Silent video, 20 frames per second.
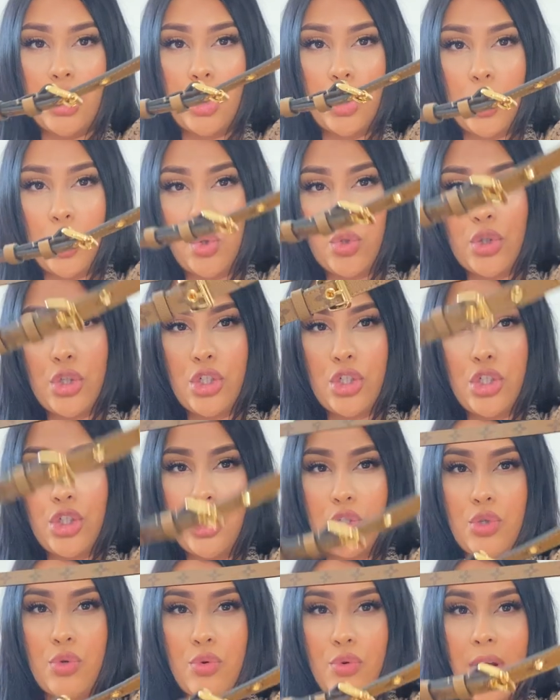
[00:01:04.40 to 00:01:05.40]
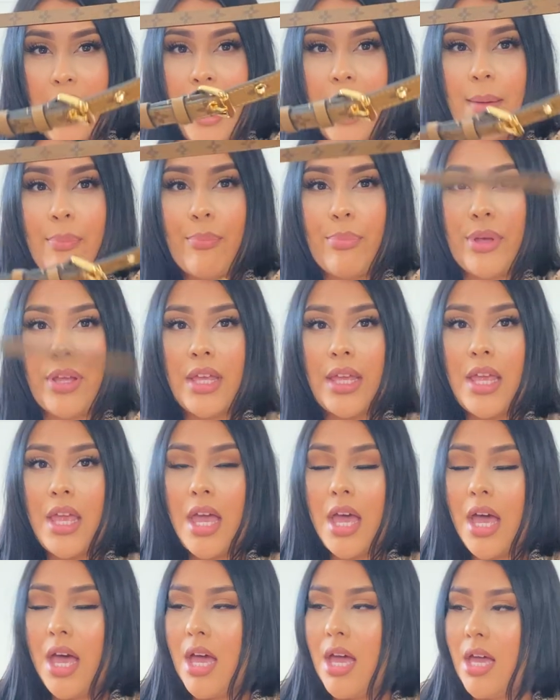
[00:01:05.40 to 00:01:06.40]
shoulder strap
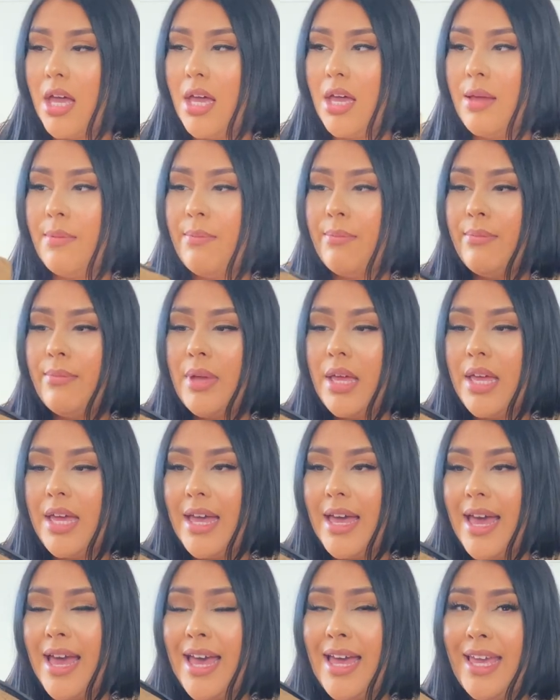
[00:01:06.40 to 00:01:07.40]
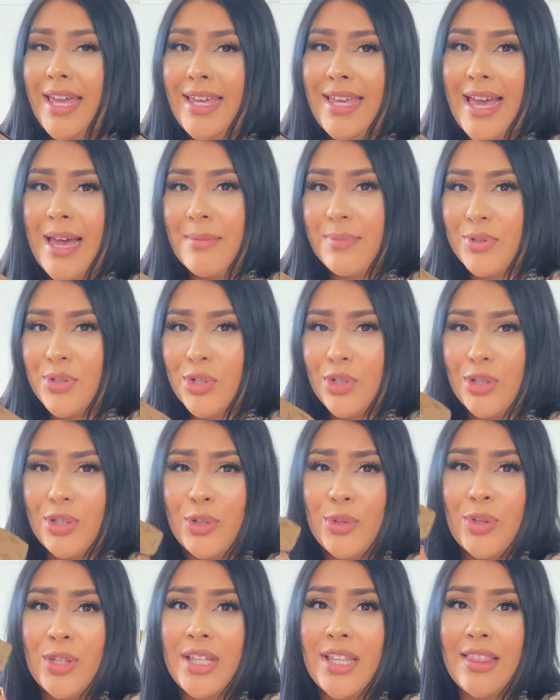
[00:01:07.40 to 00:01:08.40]
um, I
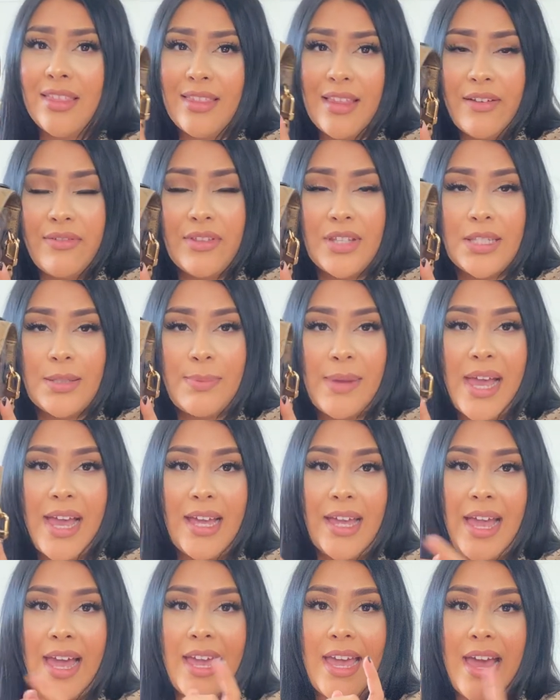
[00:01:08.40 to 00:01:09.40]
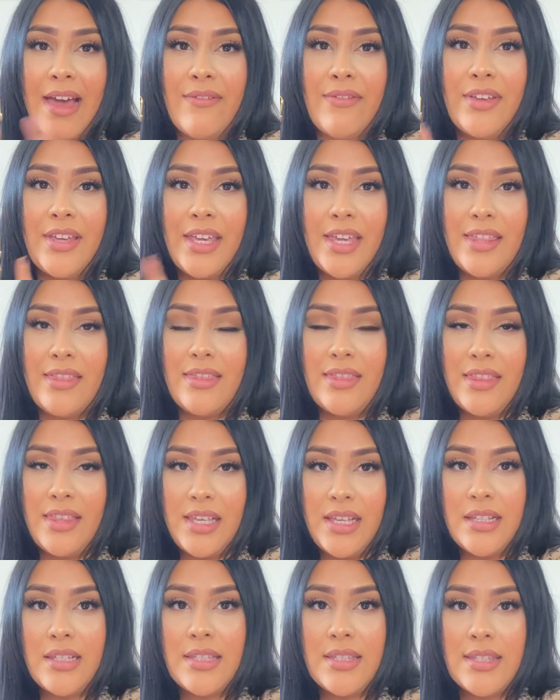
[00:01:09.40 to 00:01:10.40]
absolutely love this bag I have it in
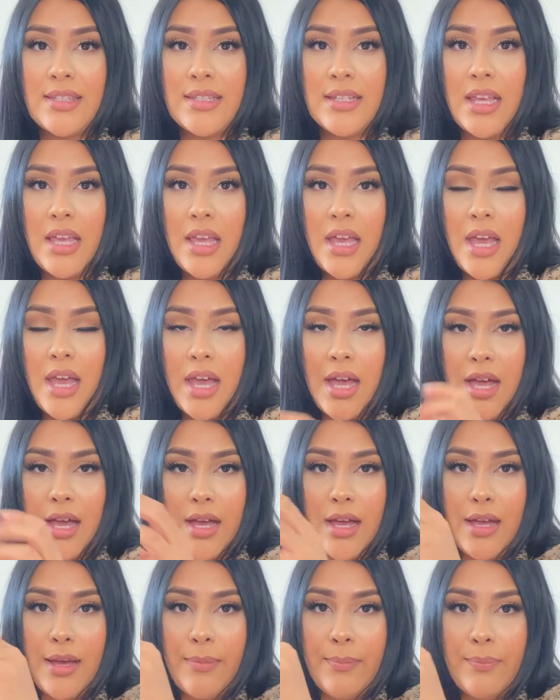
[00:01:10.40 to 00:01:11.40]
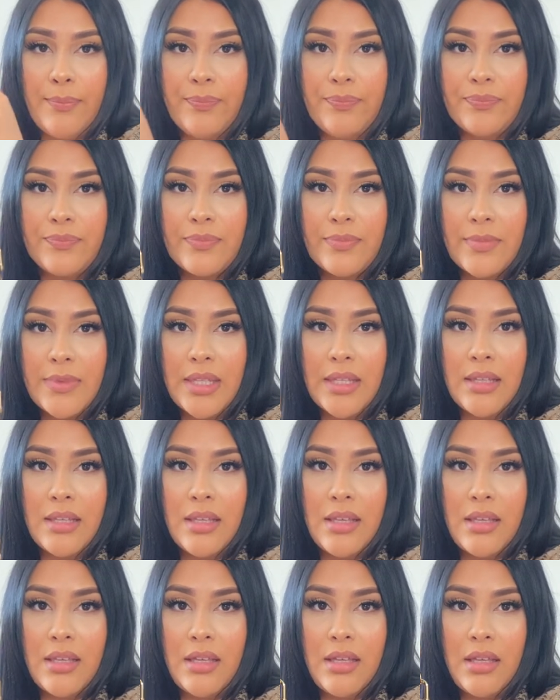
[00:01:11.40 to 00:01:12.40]
this um,
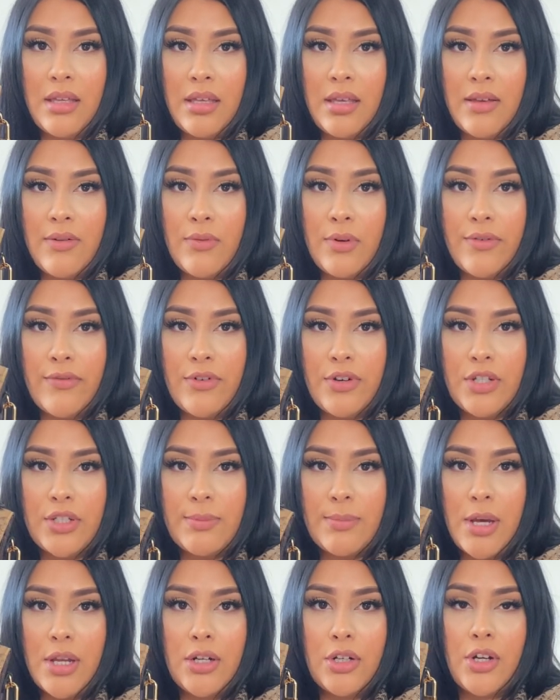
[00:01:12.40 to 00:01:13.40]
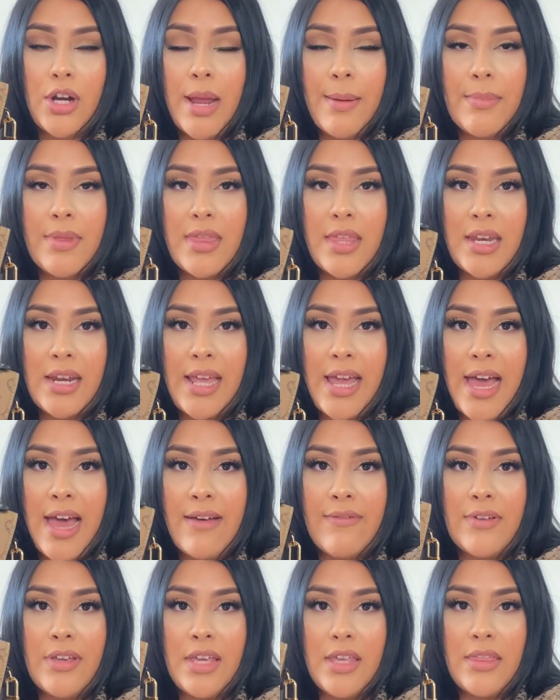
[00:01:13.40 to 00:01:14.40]
reverse monogram and then I
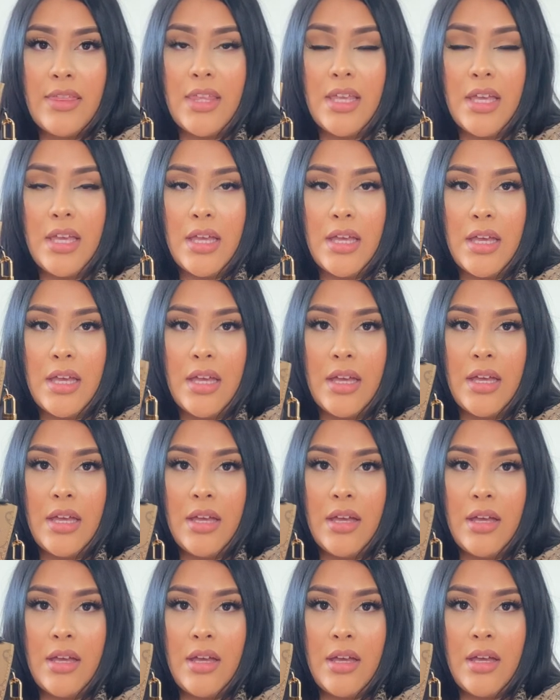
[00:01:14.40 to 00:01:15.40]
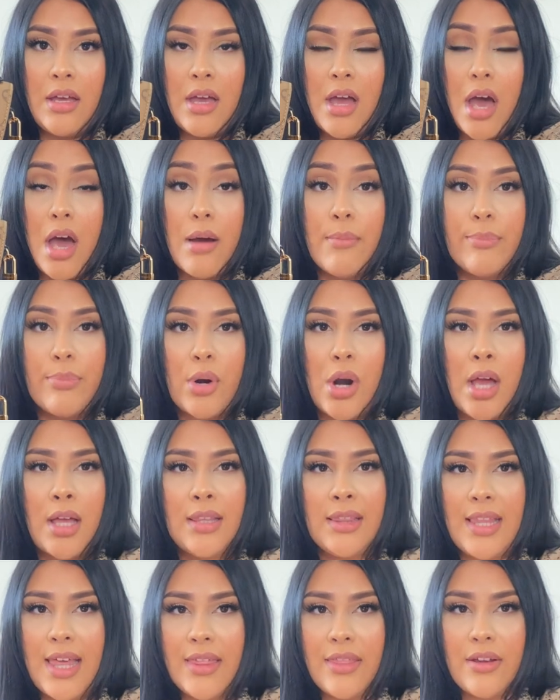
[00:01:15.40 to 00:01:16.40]
have it in the on
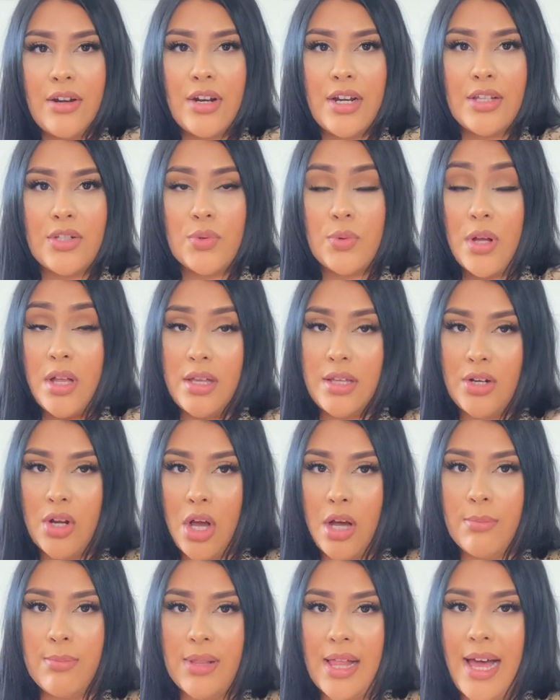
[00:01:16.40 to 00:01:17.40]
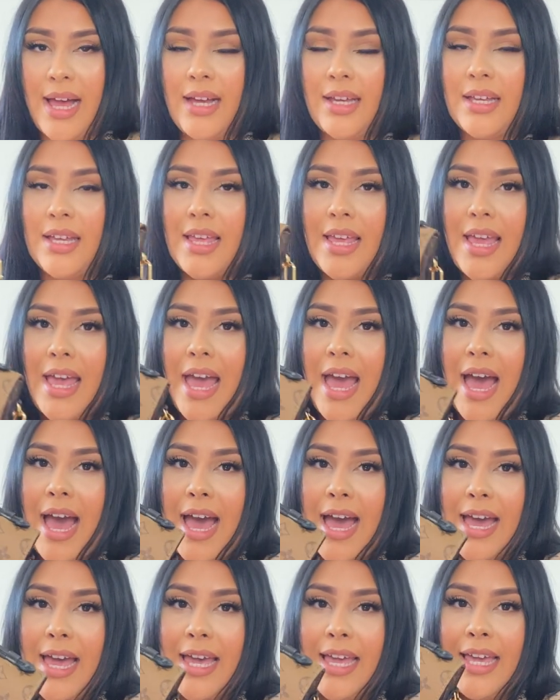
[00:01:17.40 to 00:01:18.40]
leather as well in all black
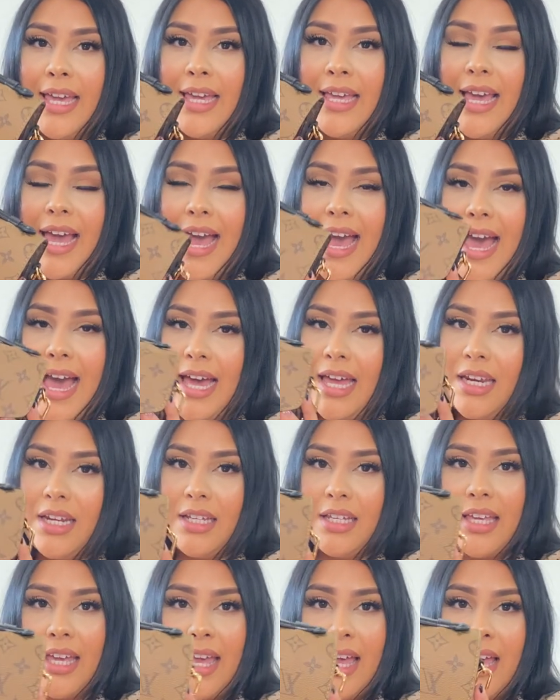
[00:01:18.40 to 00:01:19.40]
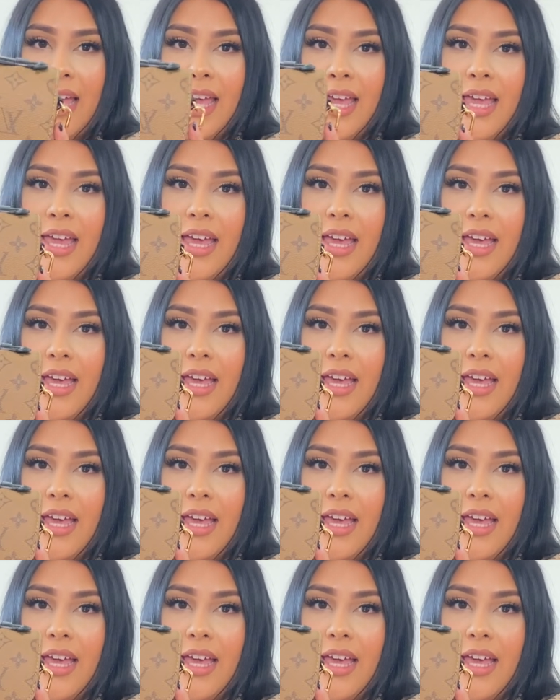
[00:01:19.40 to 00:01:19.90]
I had to get